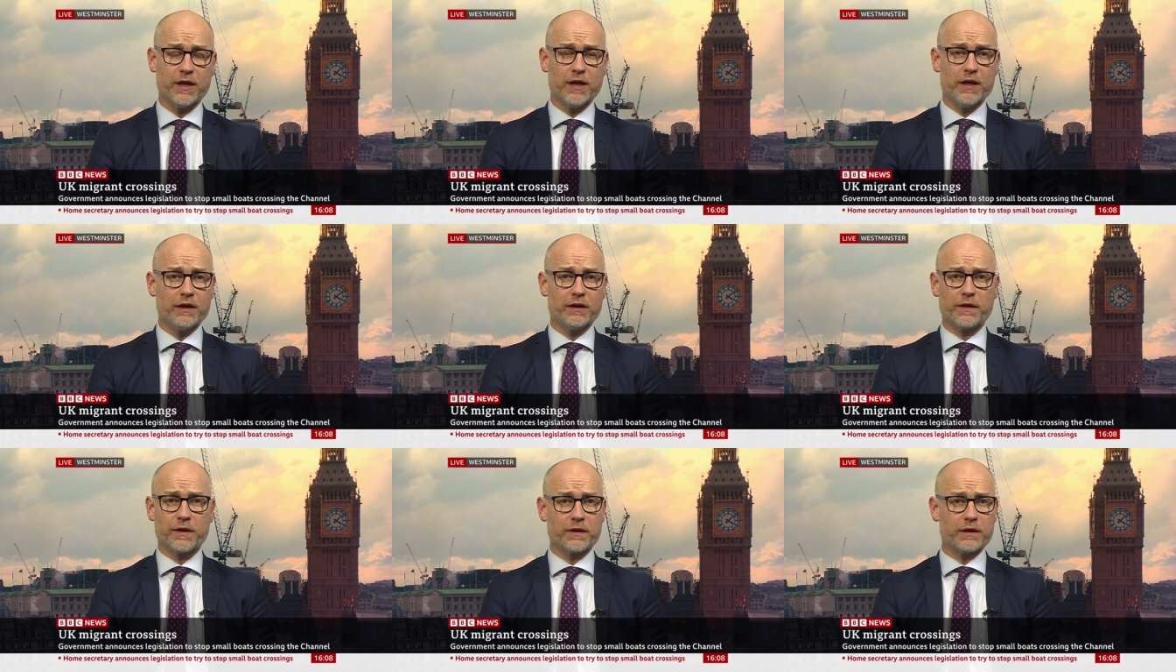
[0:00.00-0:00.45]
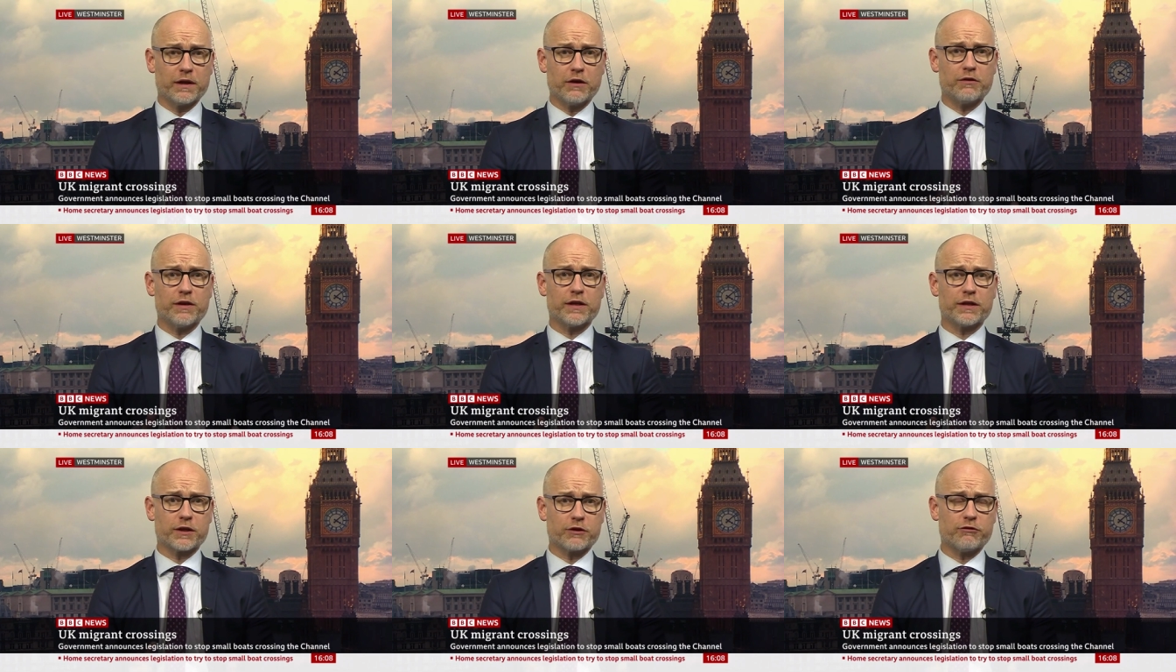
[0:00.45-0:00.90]
So there's no
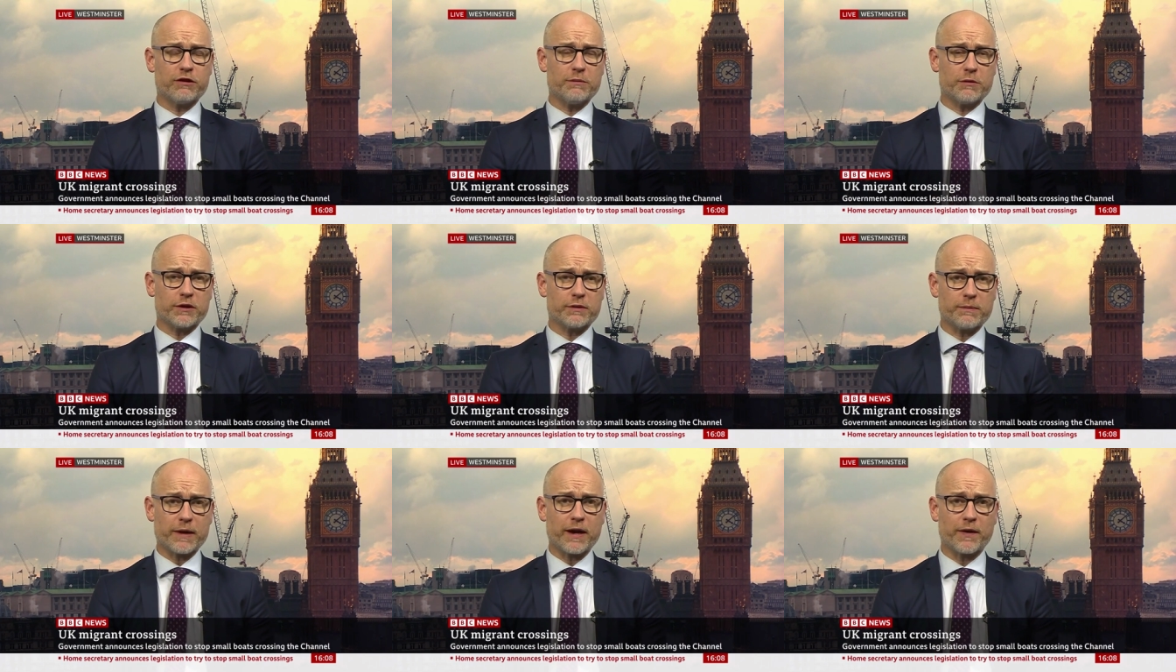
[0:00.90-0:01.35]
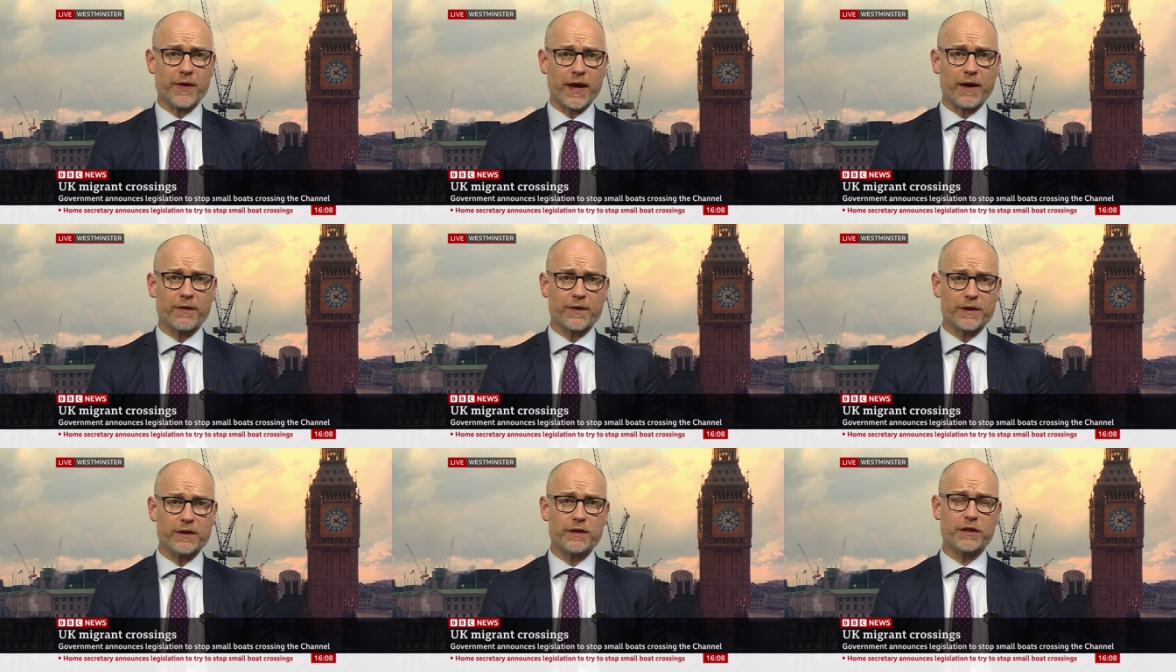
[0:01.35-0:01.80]
disagreement about
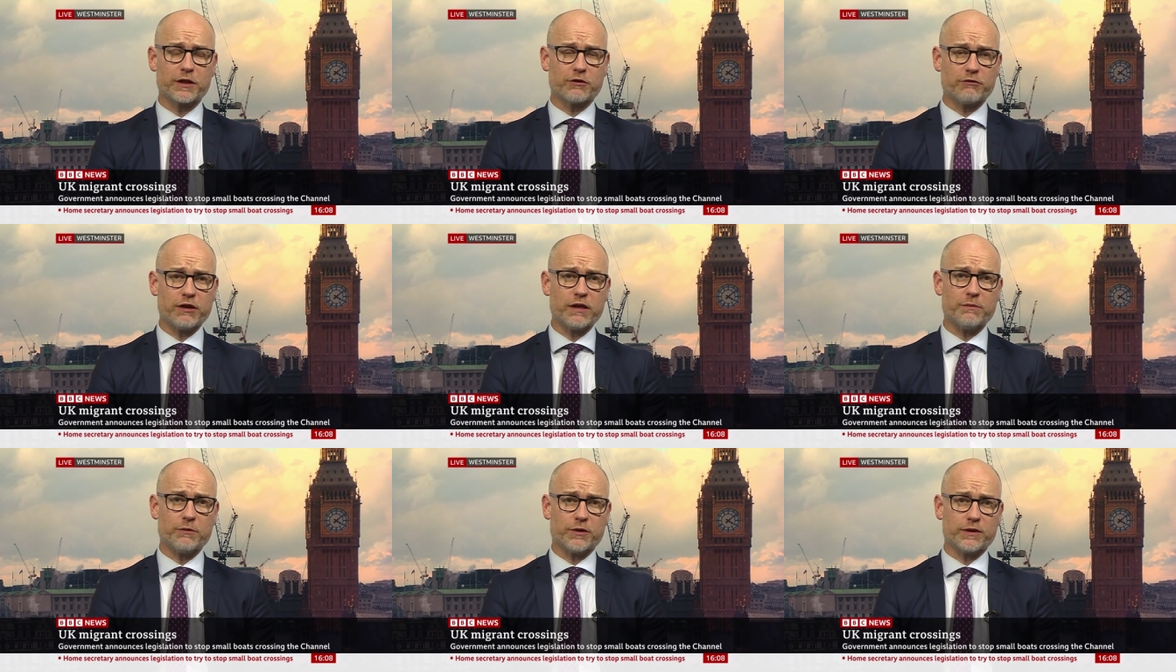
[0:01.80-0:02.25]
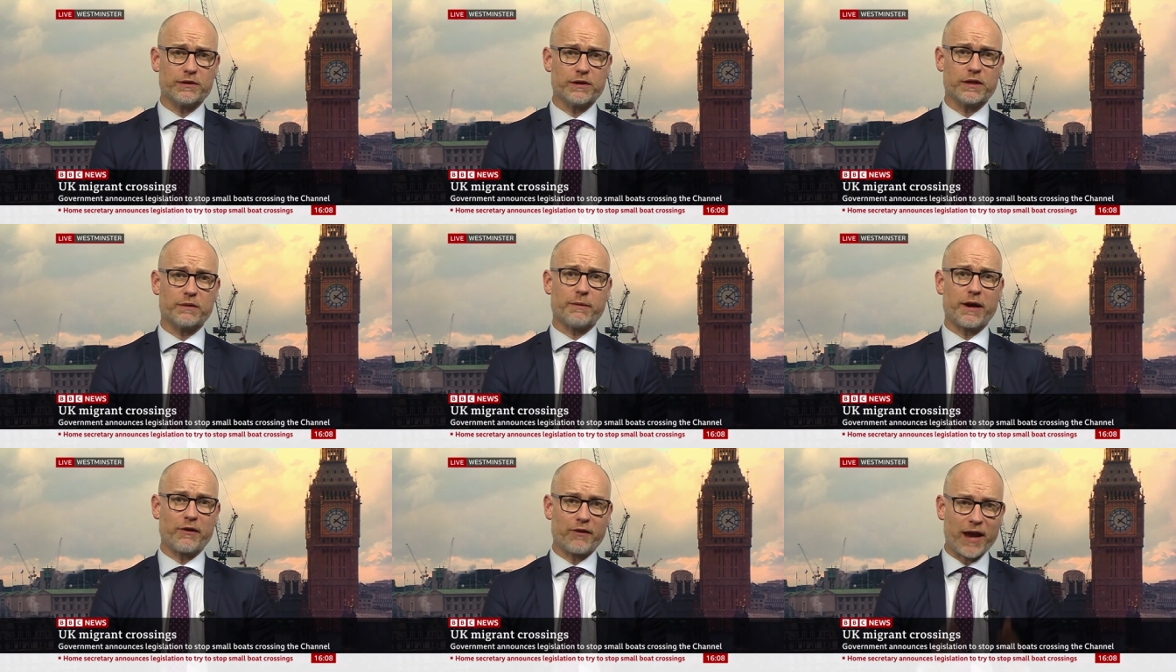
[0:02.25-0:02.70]
that. The disagreement is
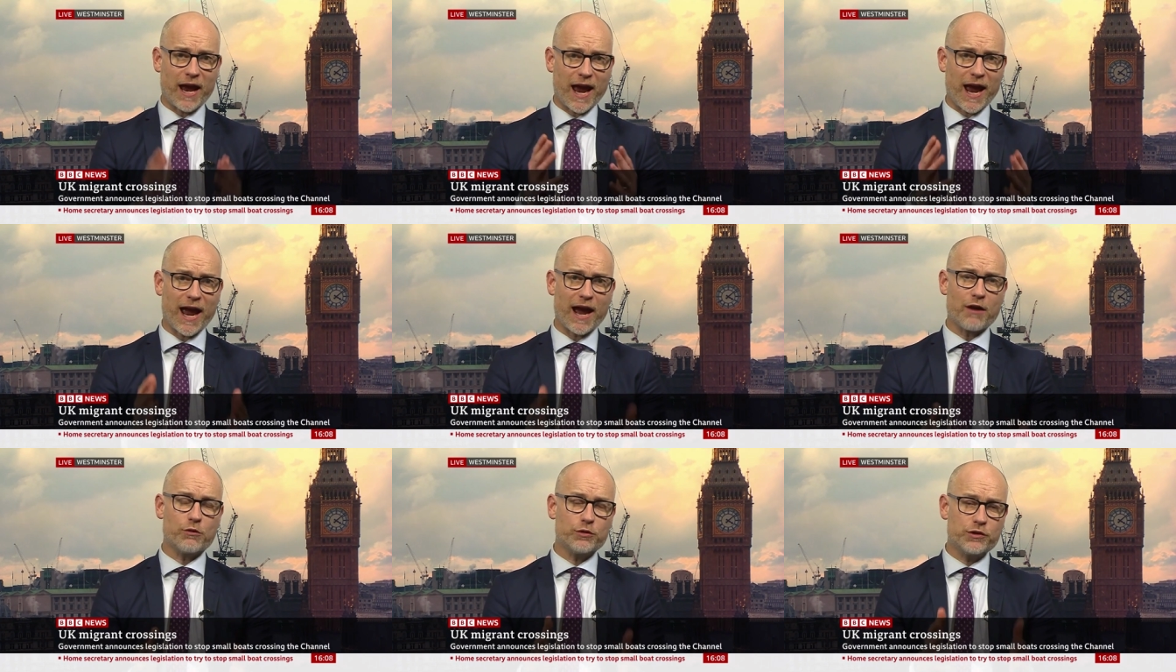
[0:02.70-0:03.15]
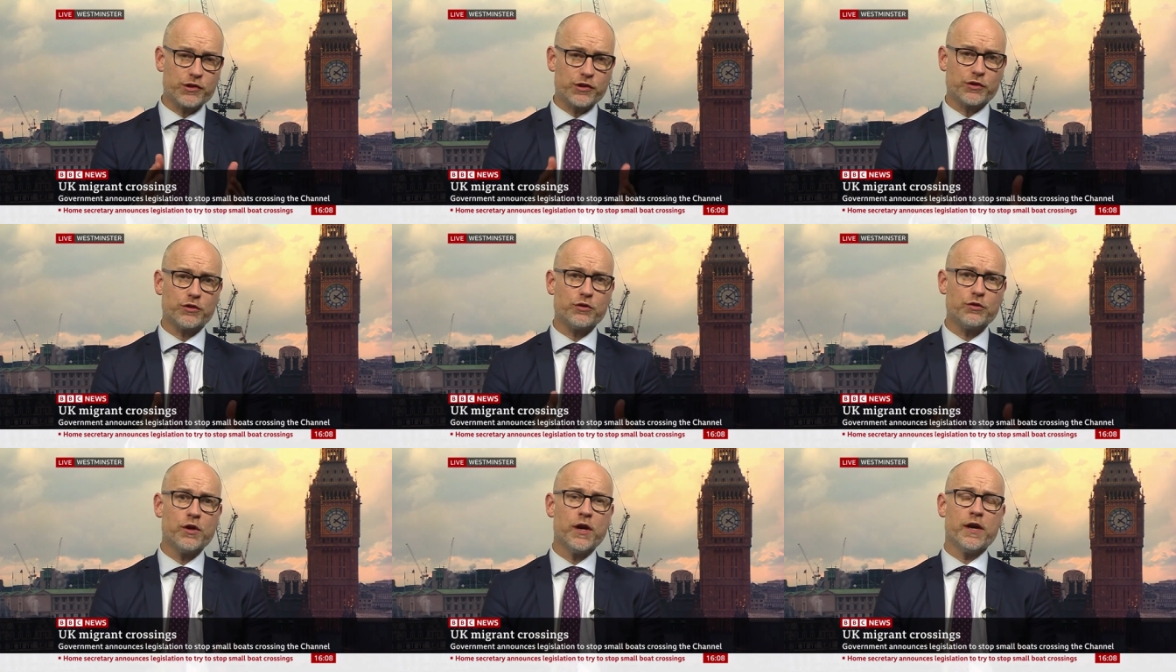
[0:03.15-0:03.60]
about how
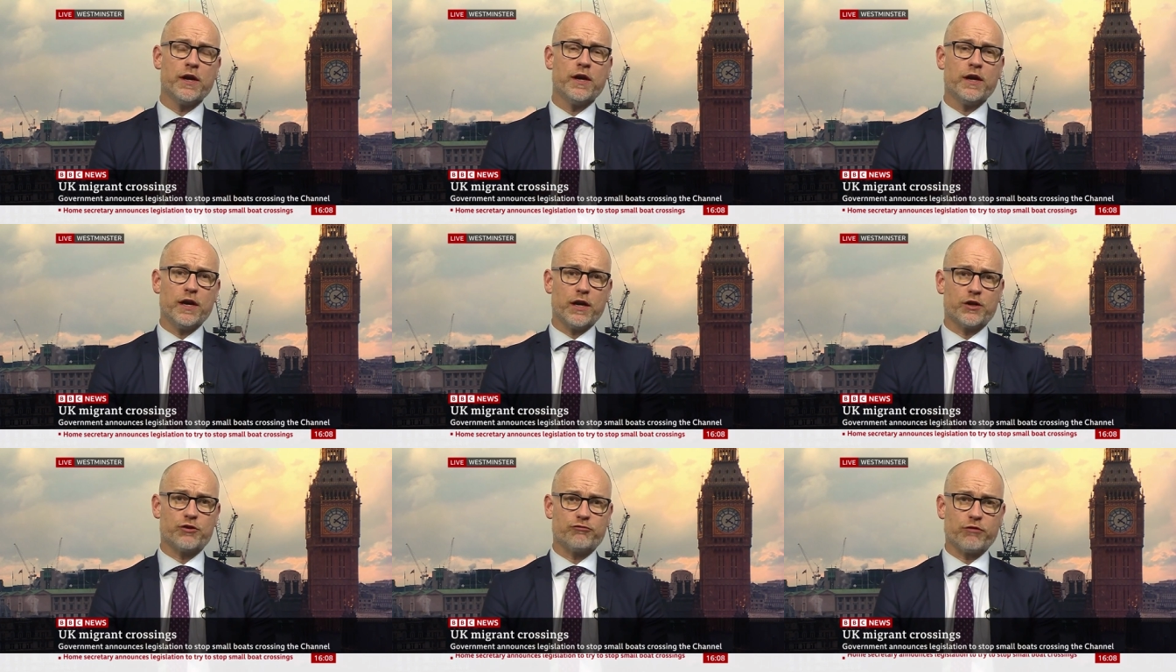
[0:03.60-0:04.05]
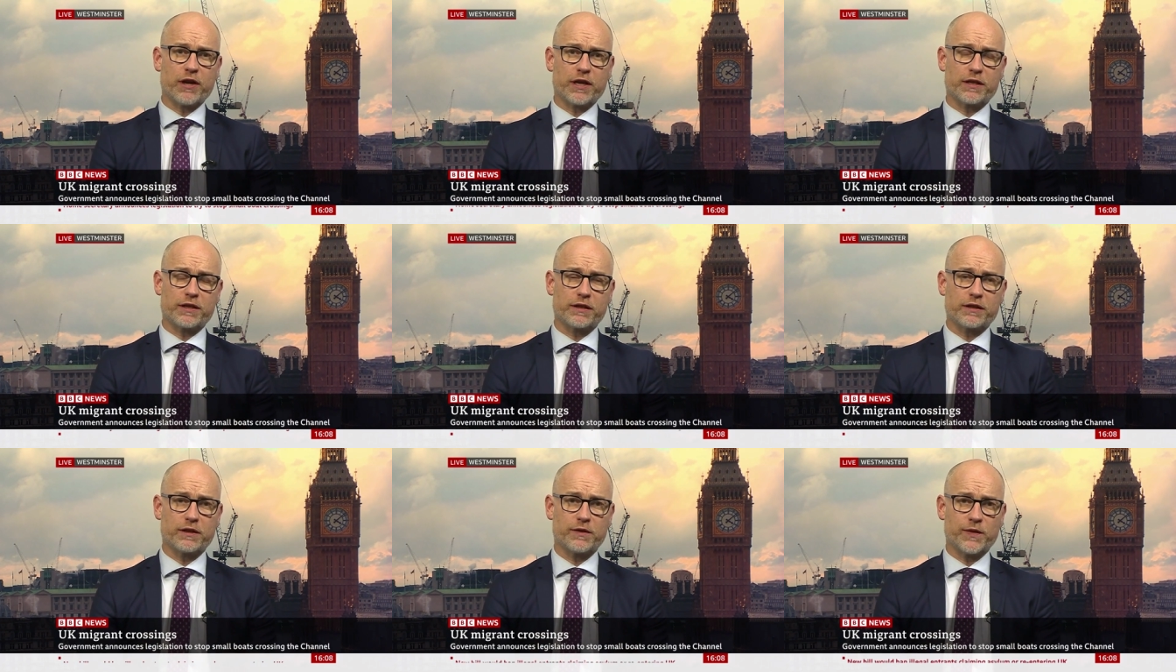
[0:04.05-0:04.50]
to
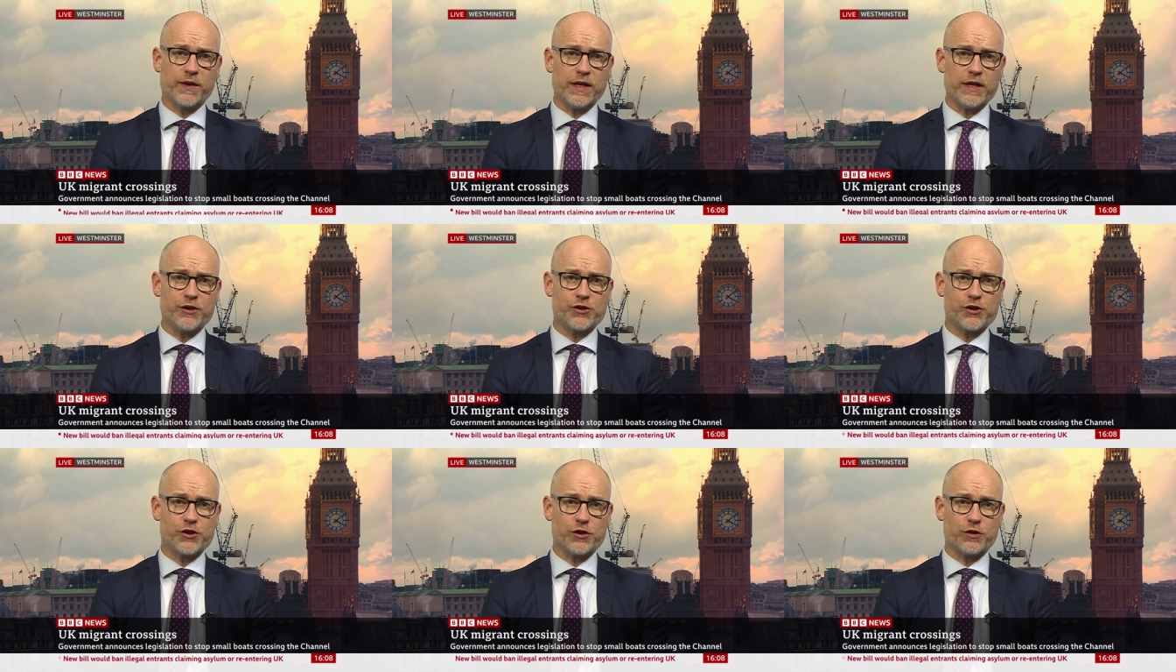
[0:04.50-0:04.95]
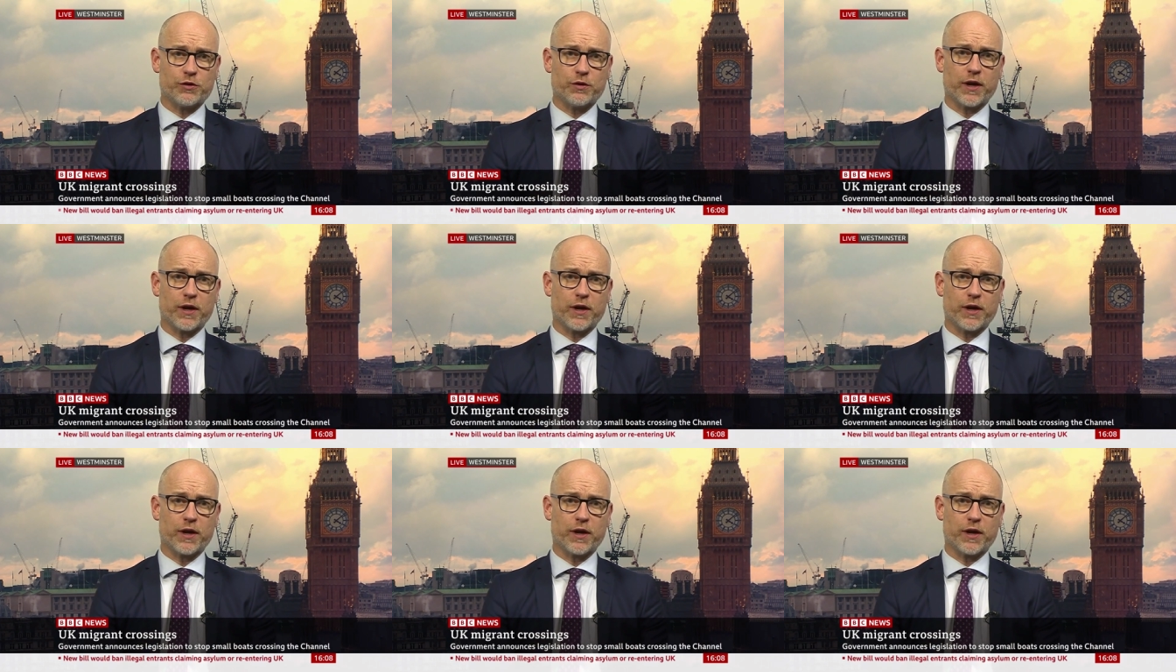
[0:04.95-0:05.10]
address the issue.